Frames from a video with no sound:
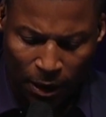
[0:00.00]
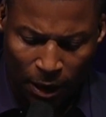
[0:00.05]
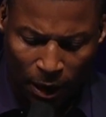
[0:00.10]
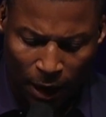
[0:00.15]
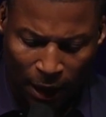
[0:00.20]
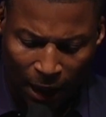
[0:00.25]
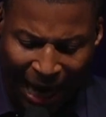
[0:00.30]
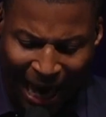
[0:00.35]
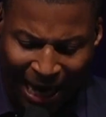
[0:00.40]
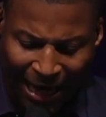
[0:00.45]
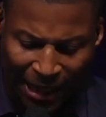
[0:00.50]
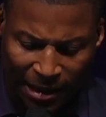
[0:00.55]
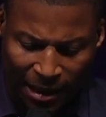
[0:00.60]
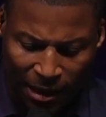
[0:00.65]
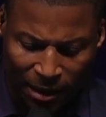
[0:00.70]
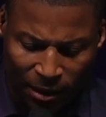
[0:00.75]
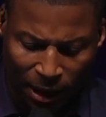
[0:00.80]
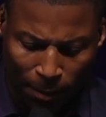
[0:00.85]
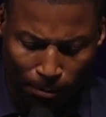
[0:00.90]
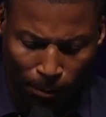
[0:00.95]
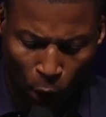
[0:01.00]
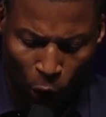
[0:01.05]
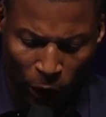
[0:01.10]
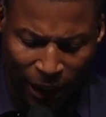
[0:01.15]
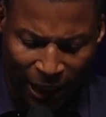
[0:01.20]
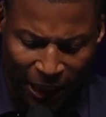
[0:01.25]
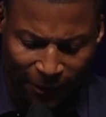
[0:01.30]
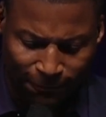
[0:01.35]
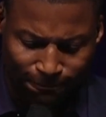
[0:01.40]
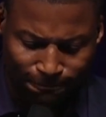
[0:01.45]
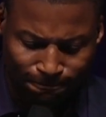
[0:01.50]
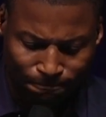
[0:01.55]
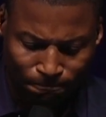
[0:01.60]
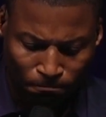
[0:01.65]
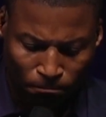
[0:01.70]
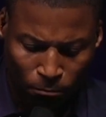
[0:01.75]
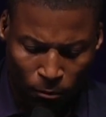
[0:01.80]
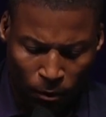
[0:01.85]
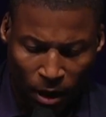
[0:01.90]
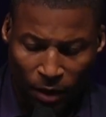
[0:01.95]
like the morning.
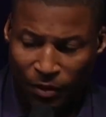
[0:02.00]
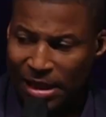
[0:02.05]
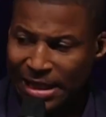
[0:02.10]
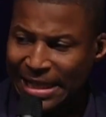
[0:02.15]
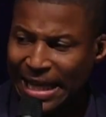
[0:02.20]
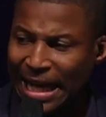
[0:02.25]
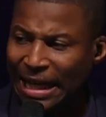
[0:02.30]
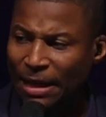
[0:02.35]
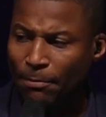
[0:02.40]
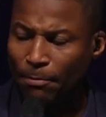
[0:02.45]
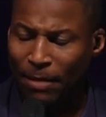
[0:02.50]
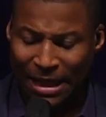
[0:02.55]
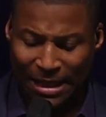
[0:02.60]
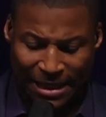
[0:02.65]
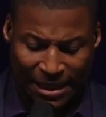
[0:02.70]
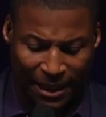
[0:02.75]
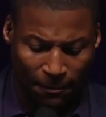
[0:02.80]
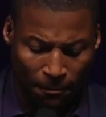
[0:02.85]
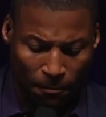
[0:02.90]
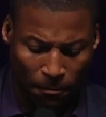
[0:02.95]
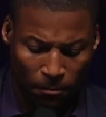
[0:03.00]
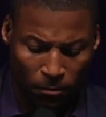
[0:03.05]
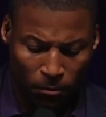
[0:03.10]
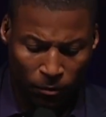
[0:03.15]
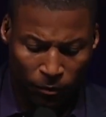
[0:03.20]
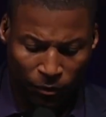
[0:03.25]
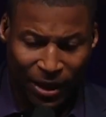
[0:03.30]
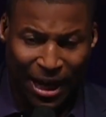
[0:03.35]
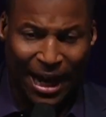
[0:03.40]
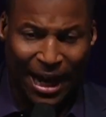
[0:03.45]
The second blessing that